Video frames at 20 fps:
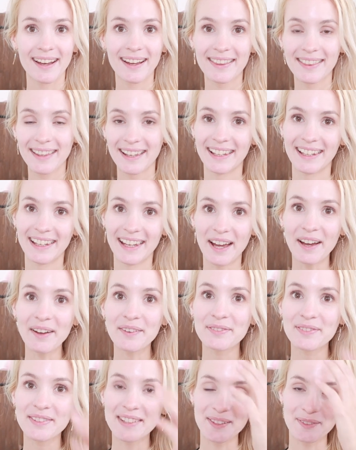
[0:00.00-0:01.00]
Uh, they
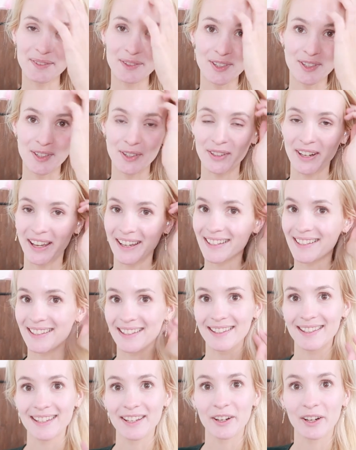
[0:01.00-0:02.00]
left. It was so nice
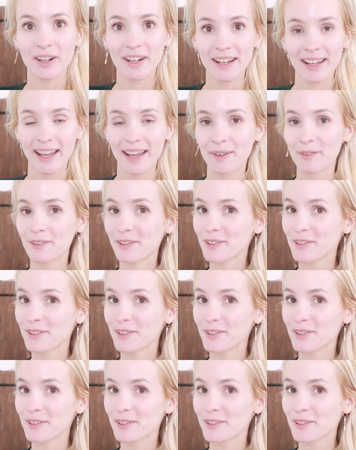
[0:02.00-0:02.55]
to see her again.